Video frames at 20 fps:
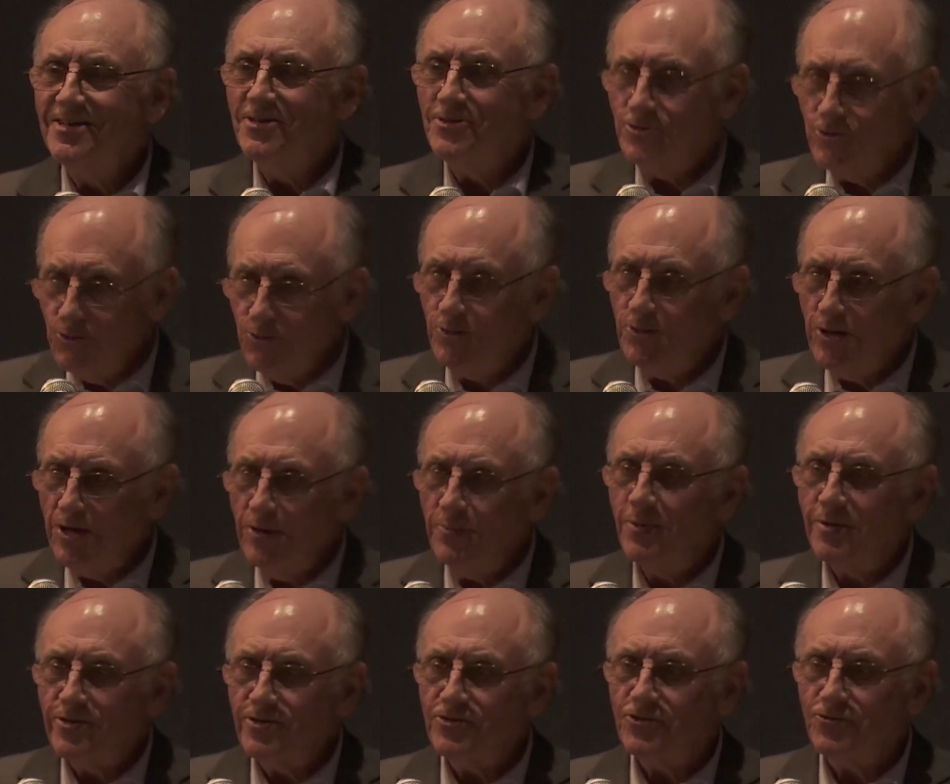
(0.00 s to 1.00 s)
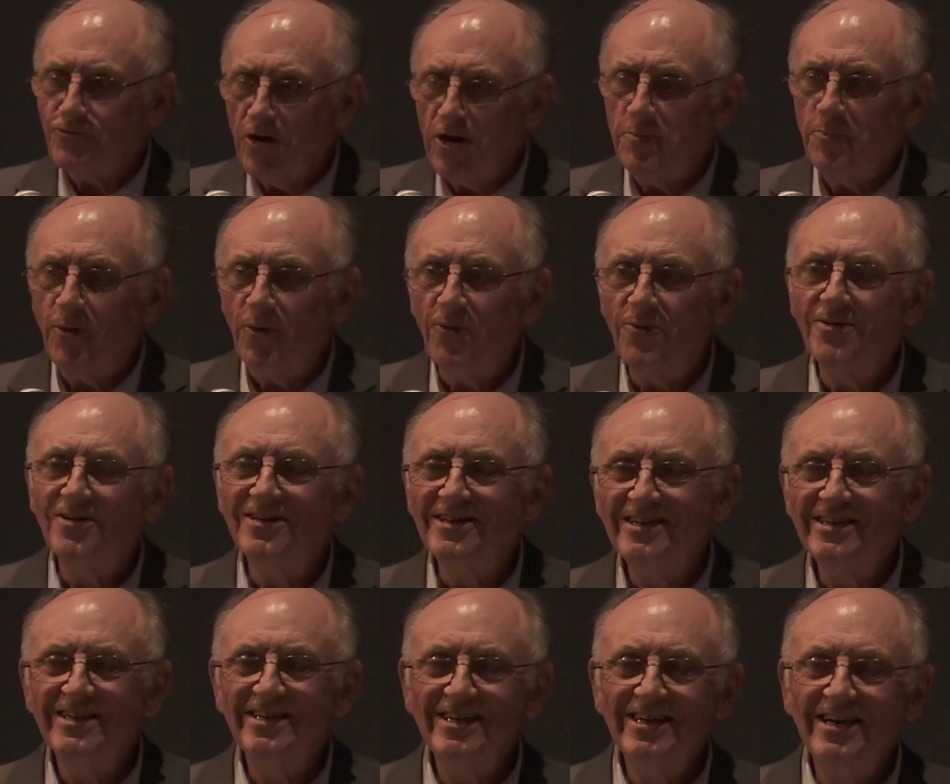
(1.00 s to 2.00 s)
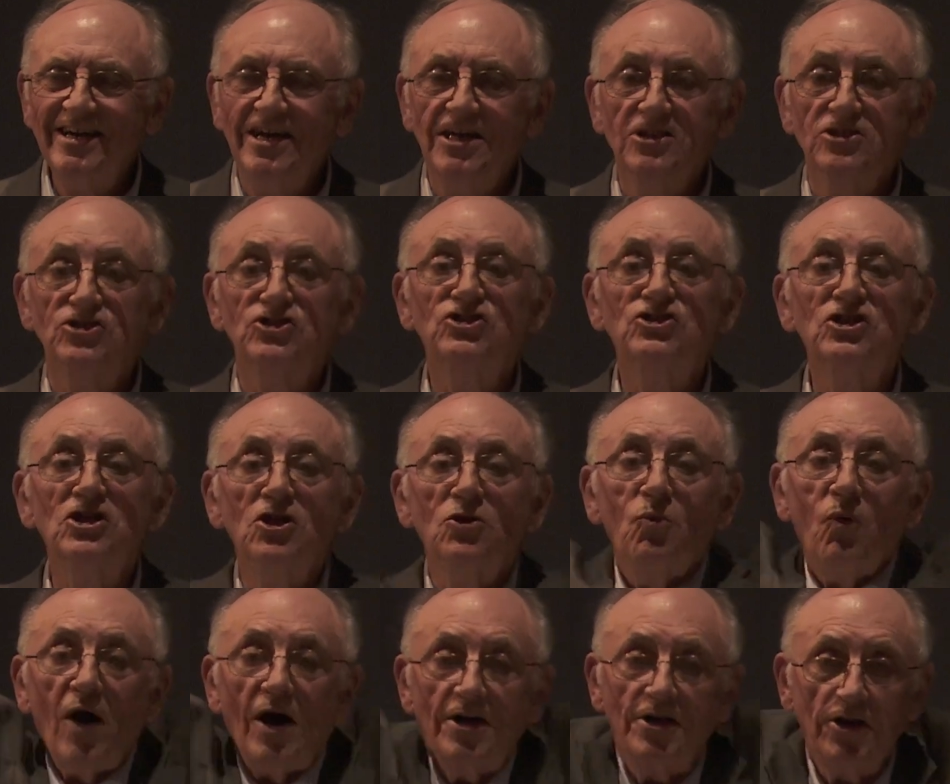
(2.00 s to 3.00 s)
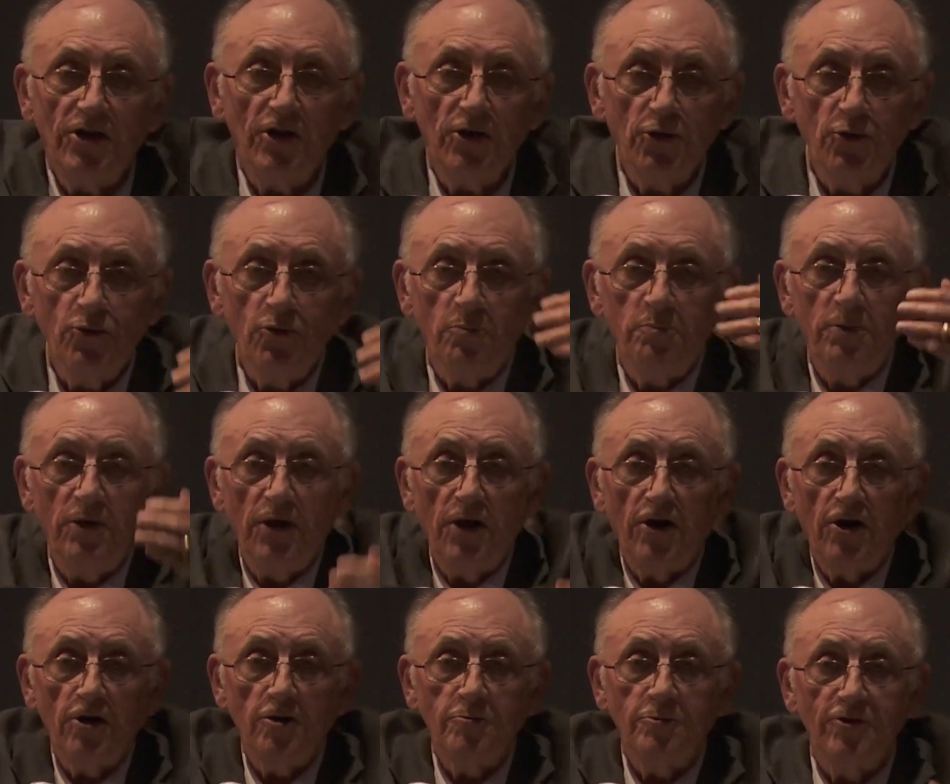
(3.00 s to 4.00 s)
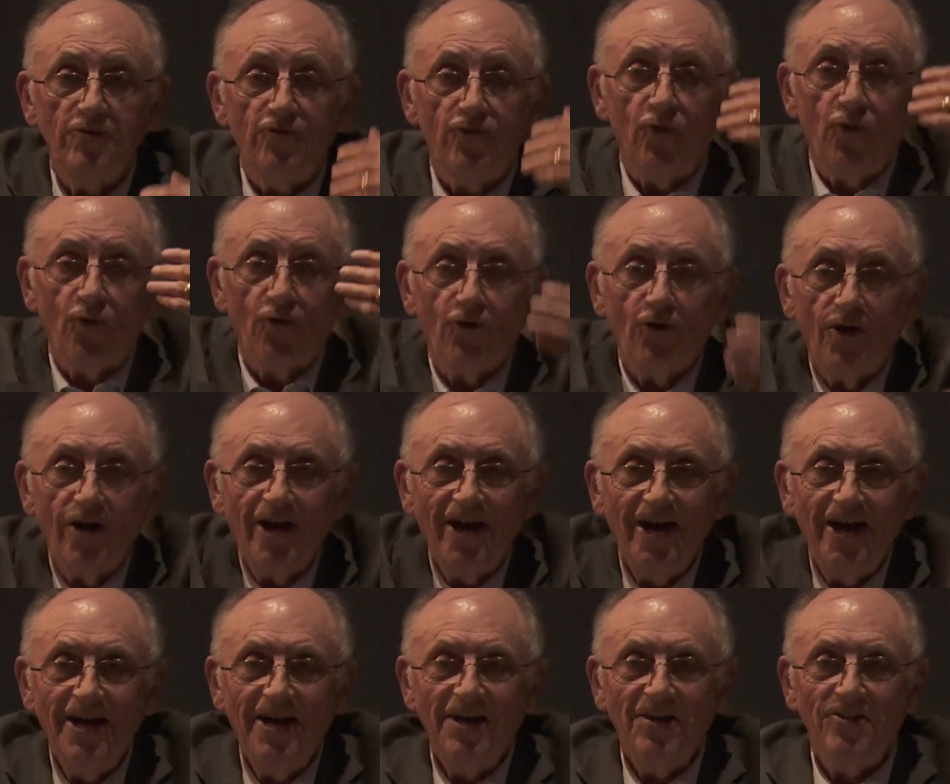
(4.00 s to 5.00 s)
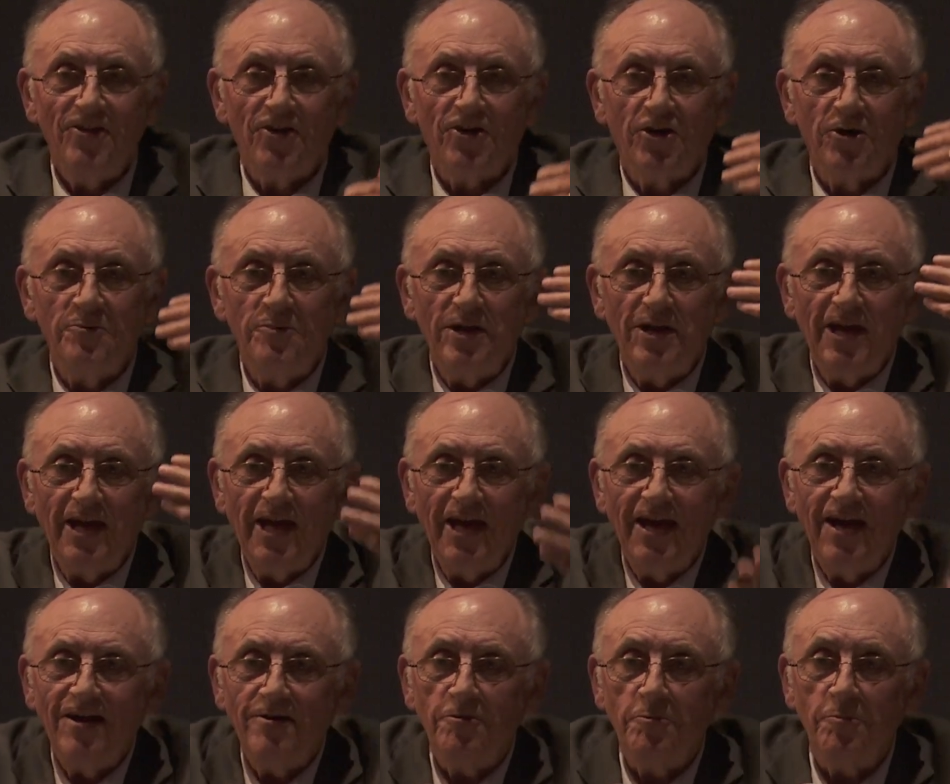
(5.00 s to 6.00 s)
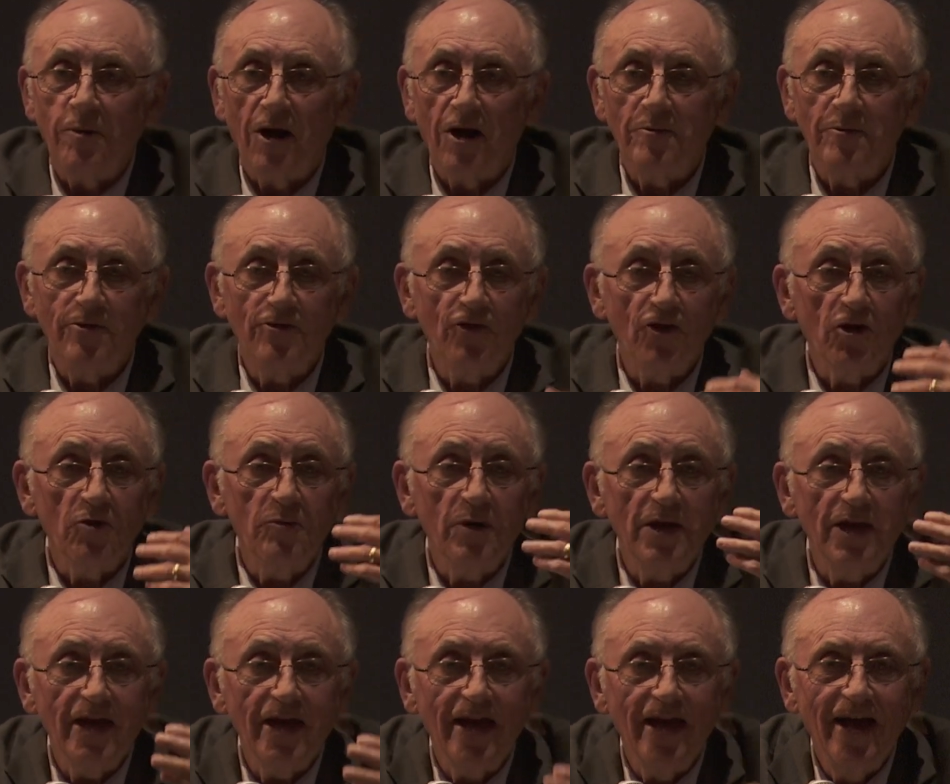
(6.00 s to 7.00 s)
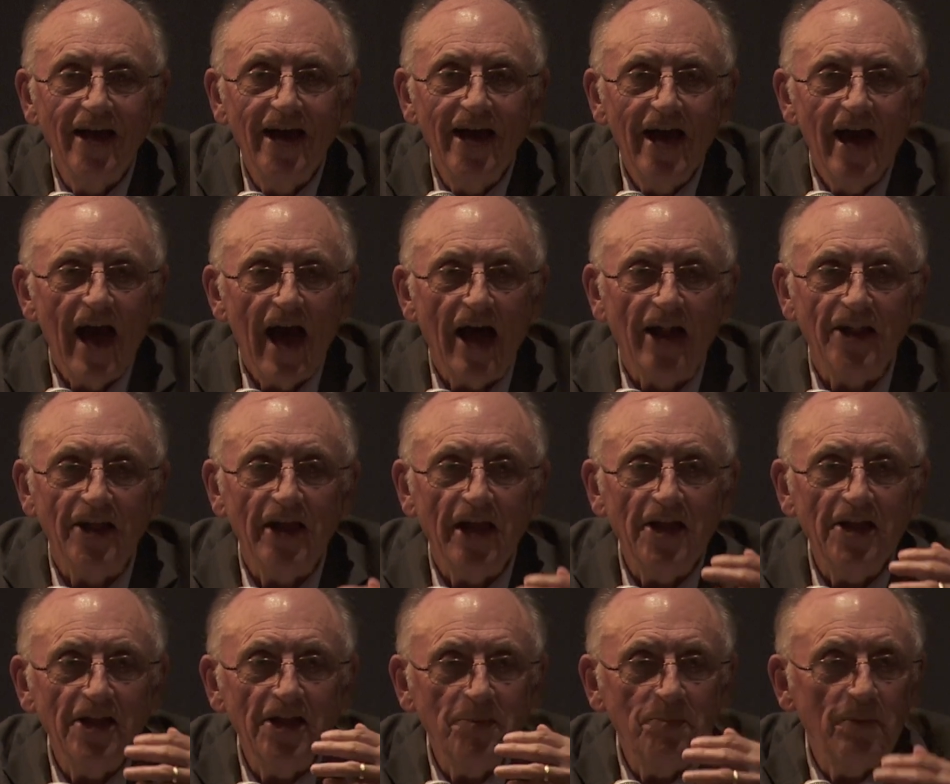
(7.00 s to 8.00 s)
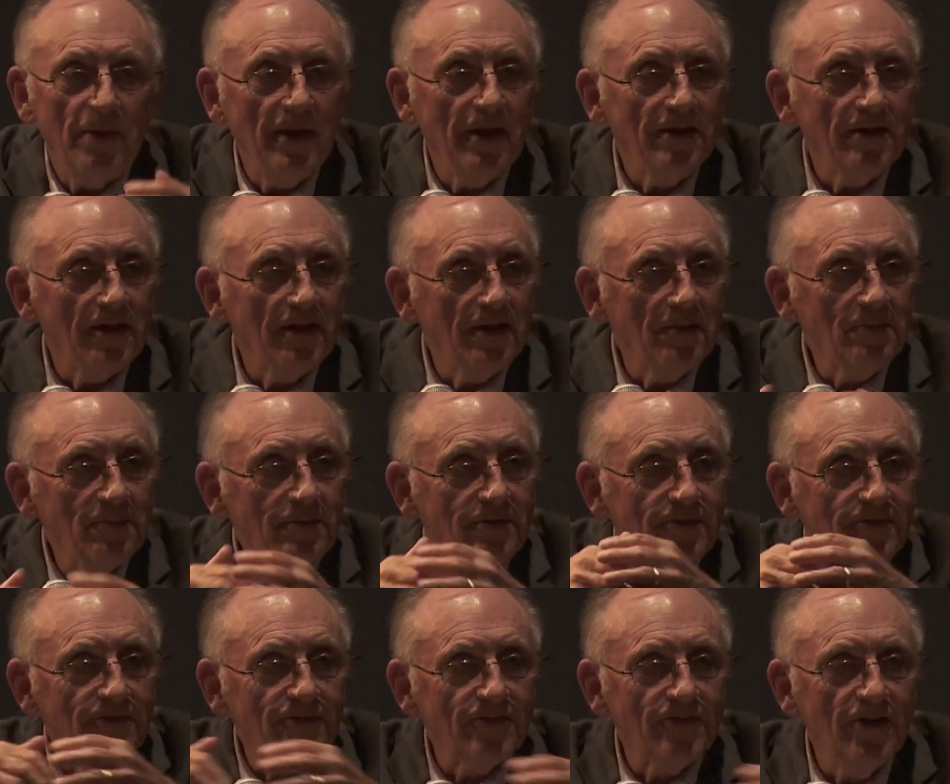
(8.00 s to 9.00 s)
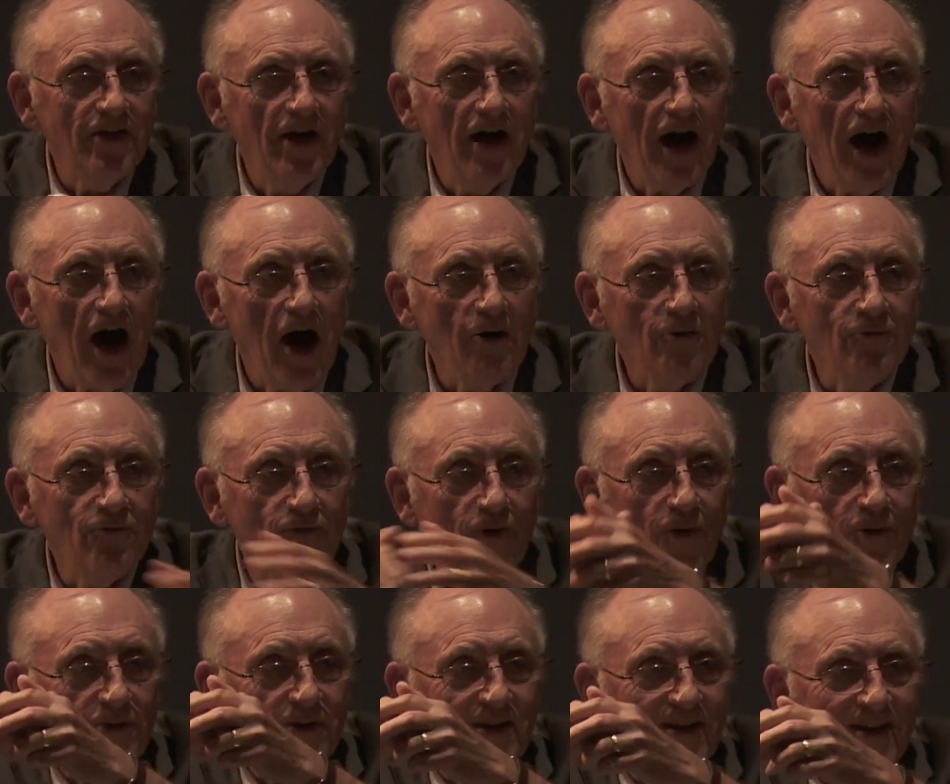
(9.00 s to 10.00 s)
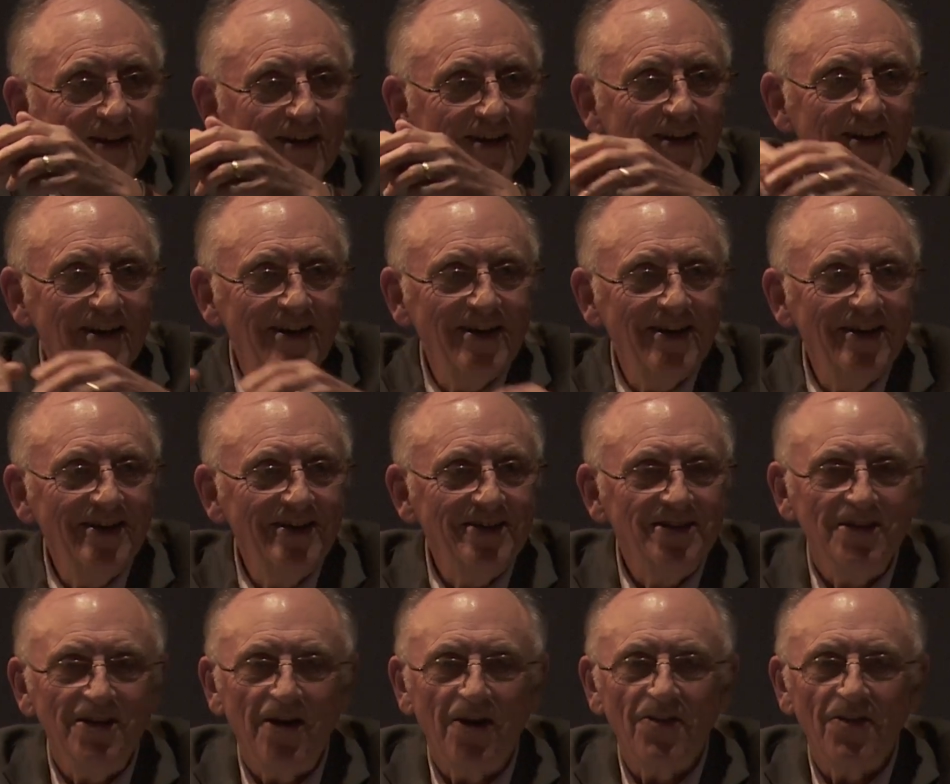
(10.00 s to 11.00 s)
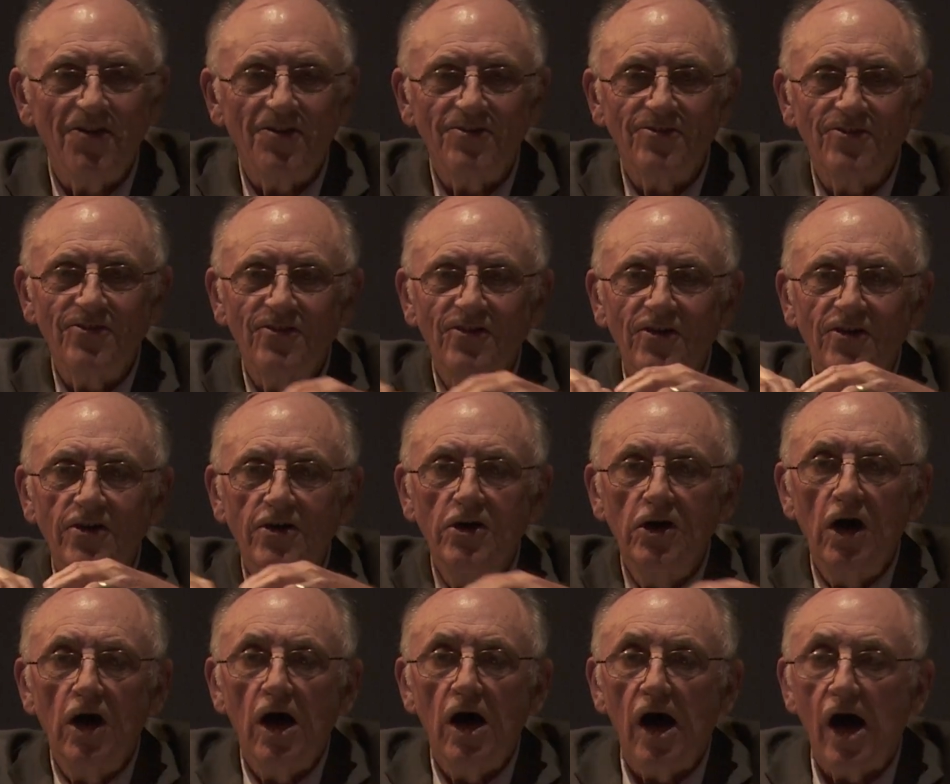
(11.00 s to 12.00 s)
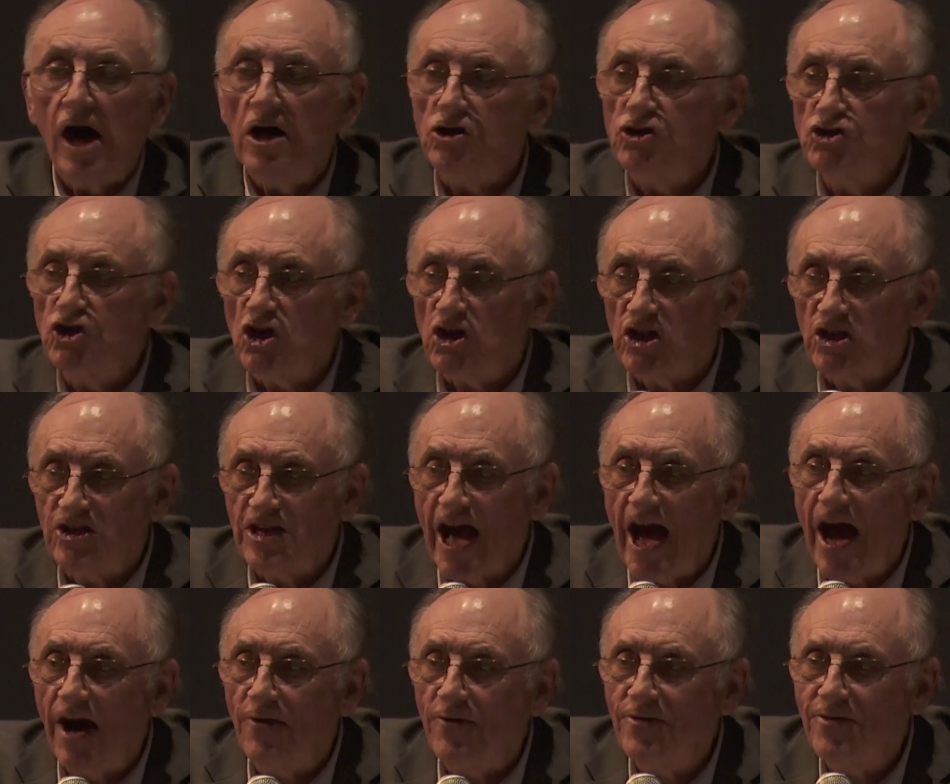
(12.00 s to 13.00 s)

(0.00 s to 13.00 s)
Judy Wilson-Raybould, still wanting to appear before the committee, the parliamentary committee, and the NDP and the Liberals outvoted the others and shut it down